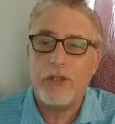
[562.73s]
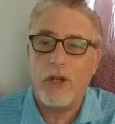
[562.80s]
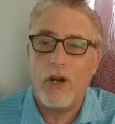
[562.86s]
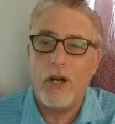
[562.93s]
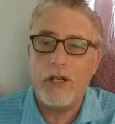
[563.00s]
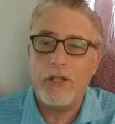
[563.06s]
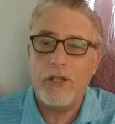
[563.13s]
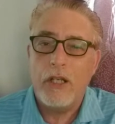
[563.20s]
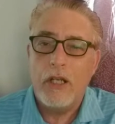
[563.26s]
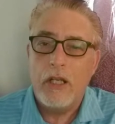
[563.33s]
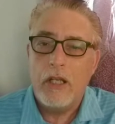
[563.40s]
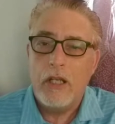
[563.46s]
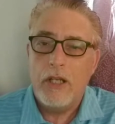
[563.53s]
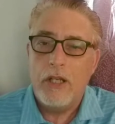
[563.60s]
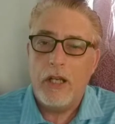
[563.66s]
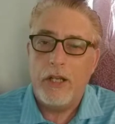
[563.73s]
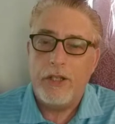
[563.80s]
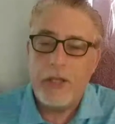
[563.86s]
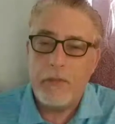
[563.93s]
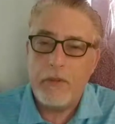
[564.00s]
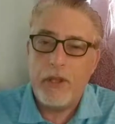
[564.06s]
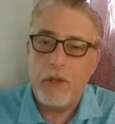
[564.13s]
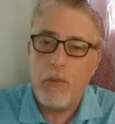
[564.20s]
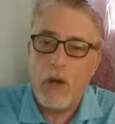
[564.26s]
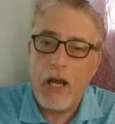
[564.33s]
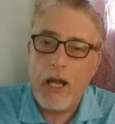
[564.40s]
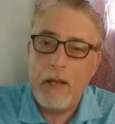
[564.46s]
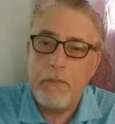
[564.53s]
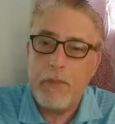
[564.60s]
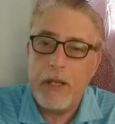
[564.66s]
Hart, Timothy
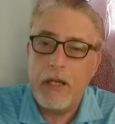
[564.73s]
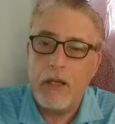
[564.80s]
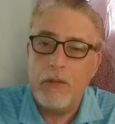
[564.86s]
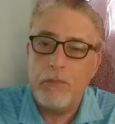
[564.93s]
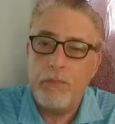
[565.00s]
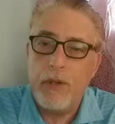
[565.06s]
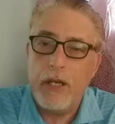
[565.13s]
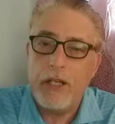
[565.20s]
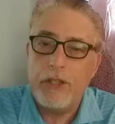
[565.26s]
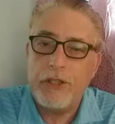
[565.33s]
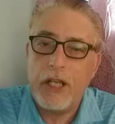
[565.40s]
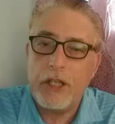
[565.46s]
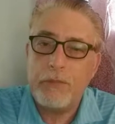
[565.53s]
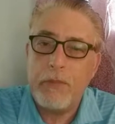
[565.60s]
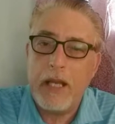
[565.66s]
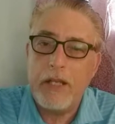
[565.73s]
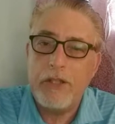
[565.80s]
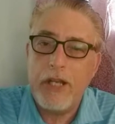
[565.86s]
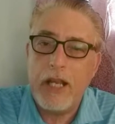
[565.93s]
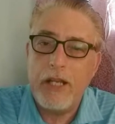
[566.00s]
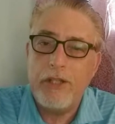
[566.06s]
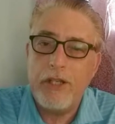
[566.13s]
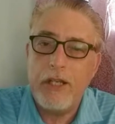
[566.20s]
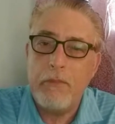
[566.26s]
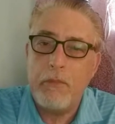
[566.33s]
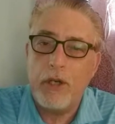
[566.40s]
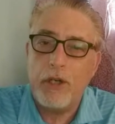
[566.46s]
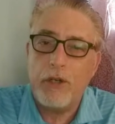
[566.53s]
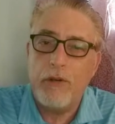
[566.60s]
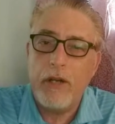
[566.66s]
White, Bill, British expat,
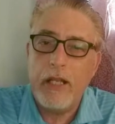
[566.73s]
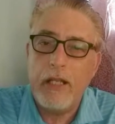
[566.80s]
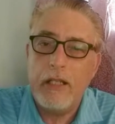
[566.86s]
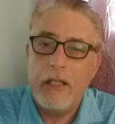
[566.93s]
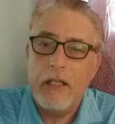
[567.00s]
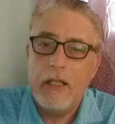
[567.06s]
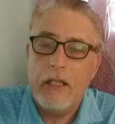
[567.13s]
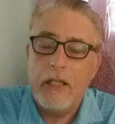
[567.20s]
JG, Mercury,